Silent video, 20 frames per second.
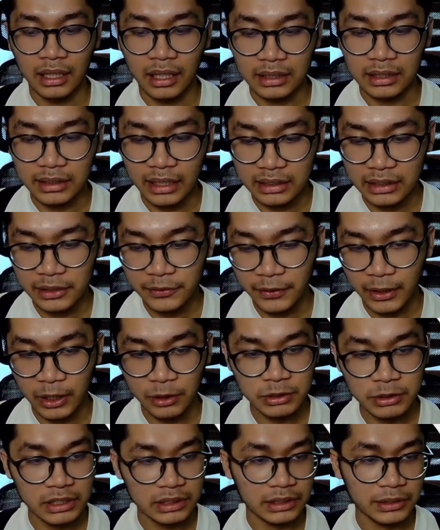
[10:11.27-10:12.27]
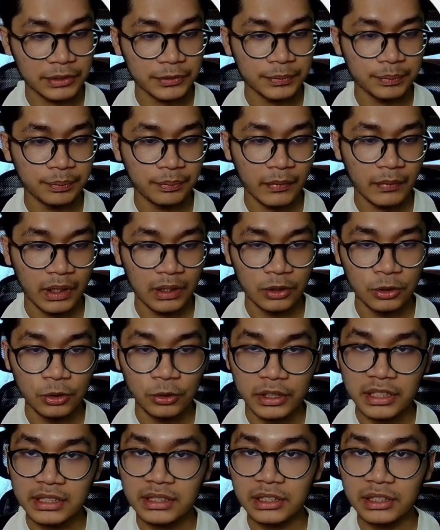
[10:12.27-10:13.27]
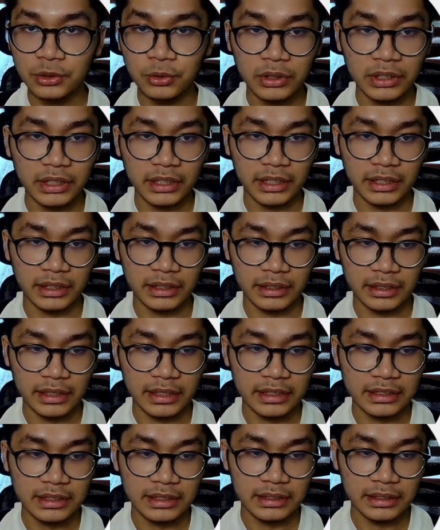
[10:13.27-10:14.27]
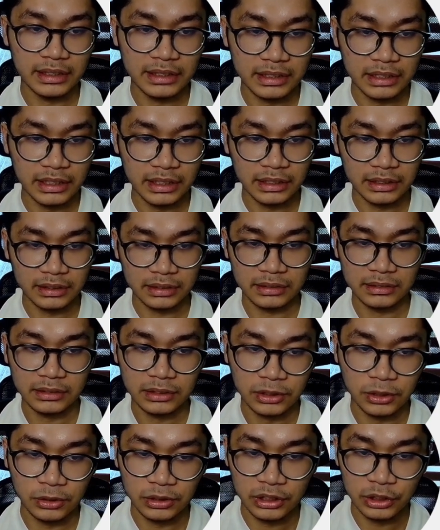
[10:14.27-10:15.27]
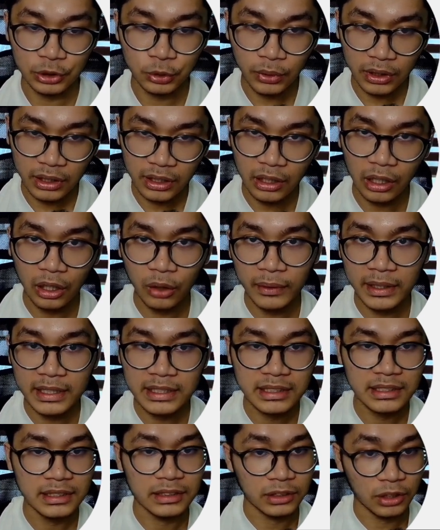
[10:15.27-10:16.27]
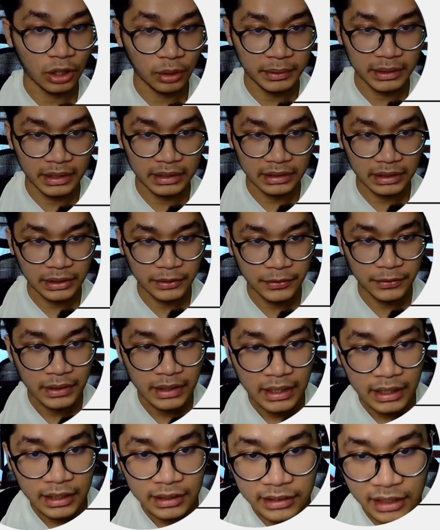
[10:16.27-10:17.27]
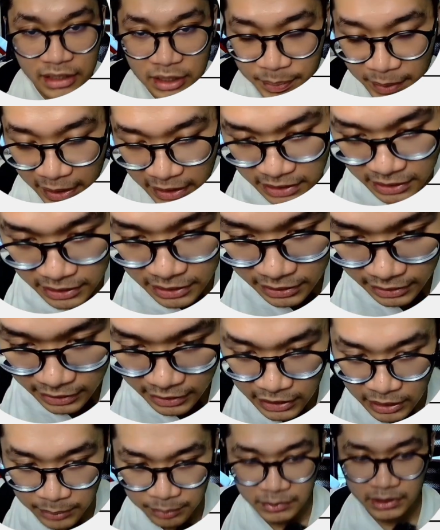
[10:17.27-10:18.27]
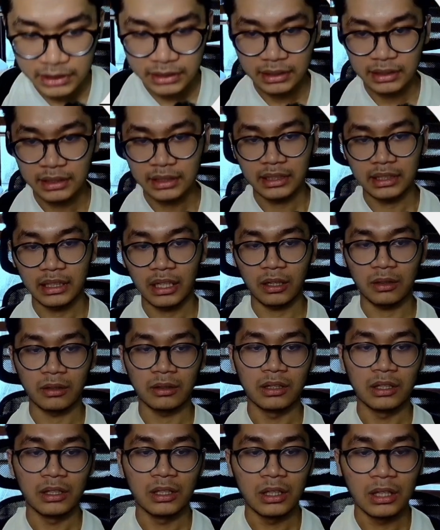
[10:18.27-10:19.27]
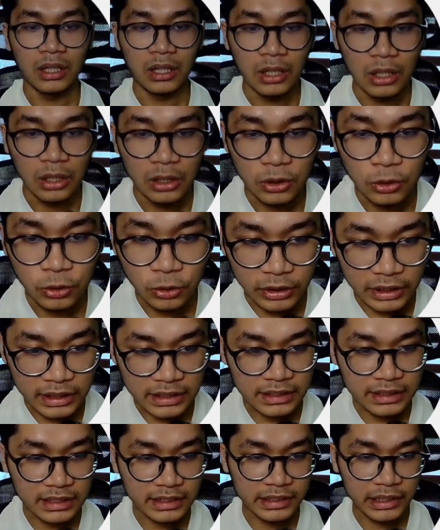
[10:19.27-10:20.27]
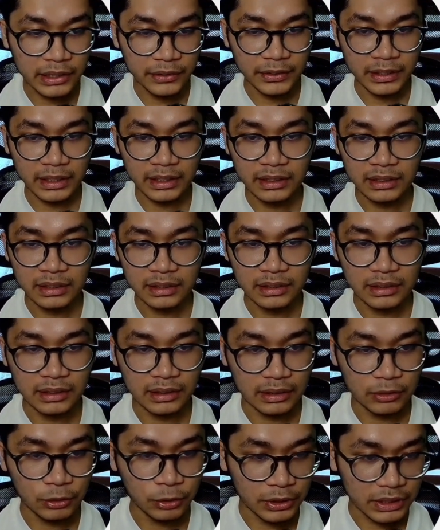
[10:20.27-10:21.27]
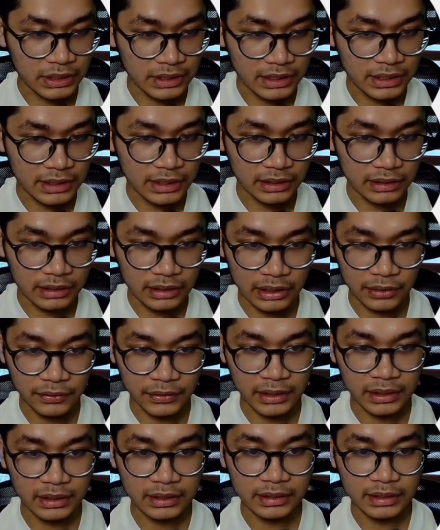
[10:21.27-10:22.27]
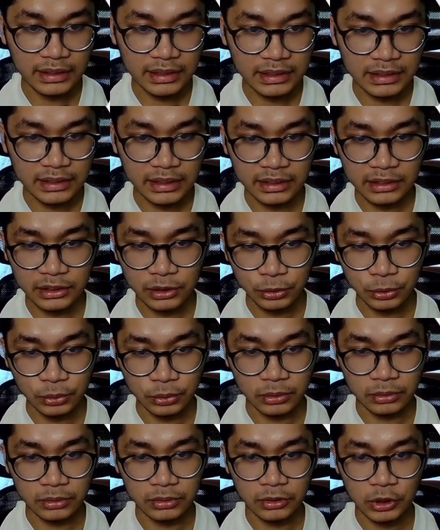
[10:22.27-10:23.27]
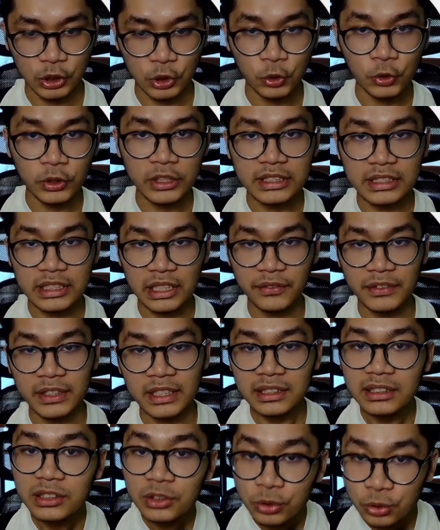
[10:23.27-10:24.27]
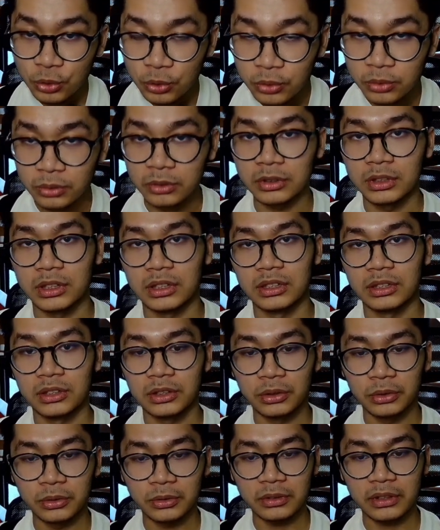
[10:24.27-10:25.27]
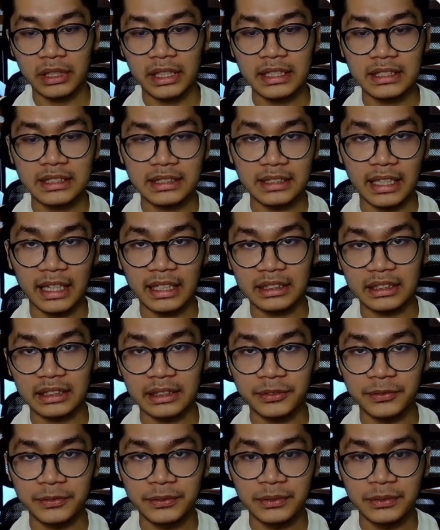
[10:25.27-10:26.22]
dative, accusative. Who is the doer here? It's this girl. So the doer always nominative. That's Mädchen gibt. Now, who is this girl giving this thing to? Who is giving it to? To is dative.